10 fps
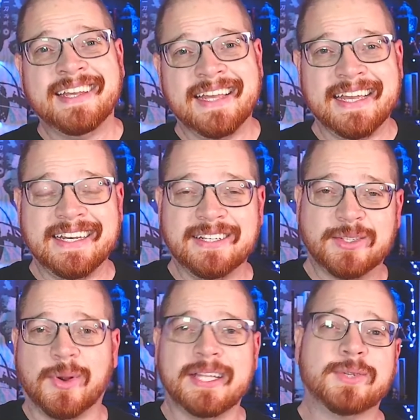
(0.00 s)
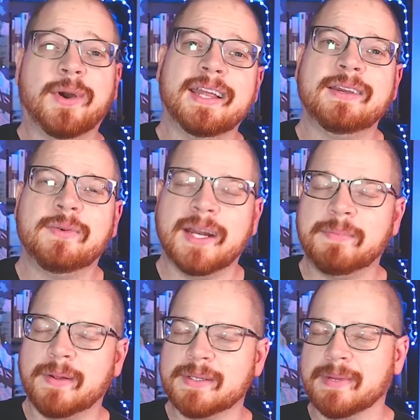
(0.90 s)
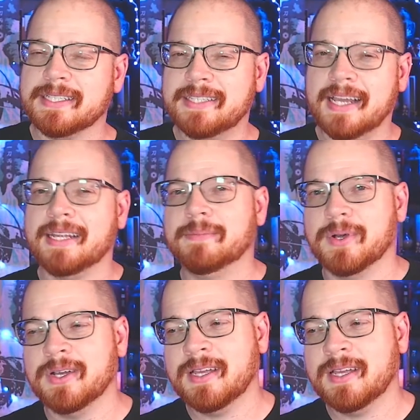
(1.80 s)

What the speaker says: in 2020 when I published my second book.